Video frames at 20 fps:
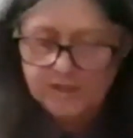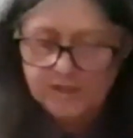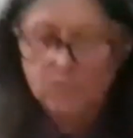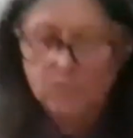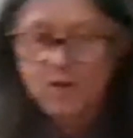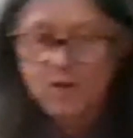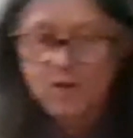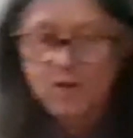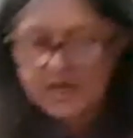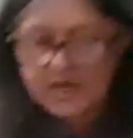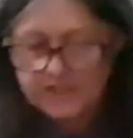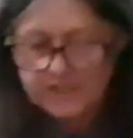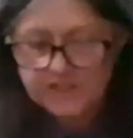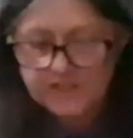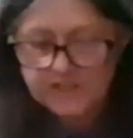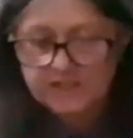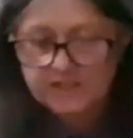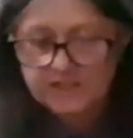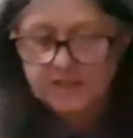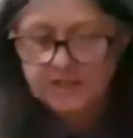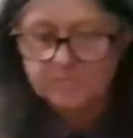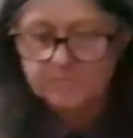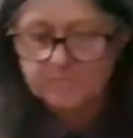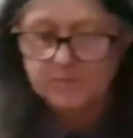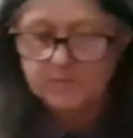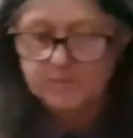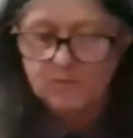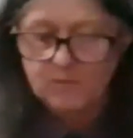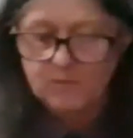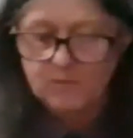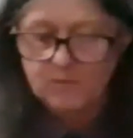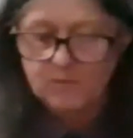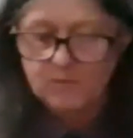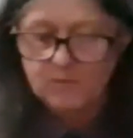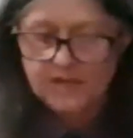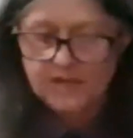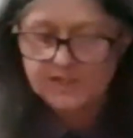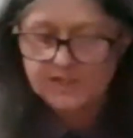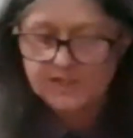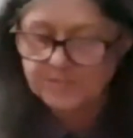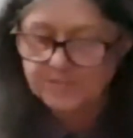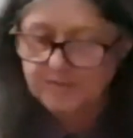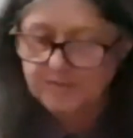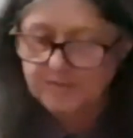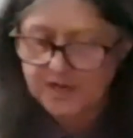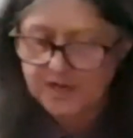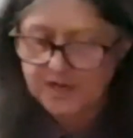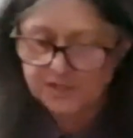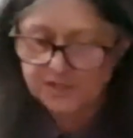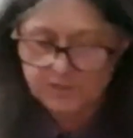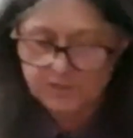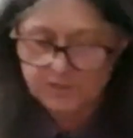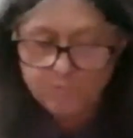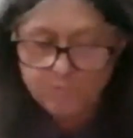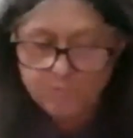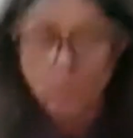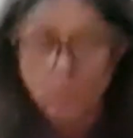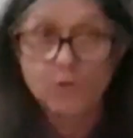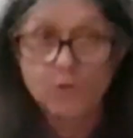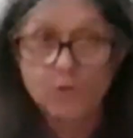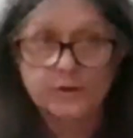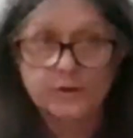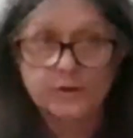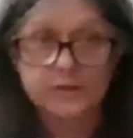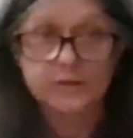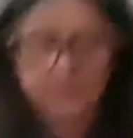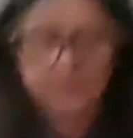why is compassion important?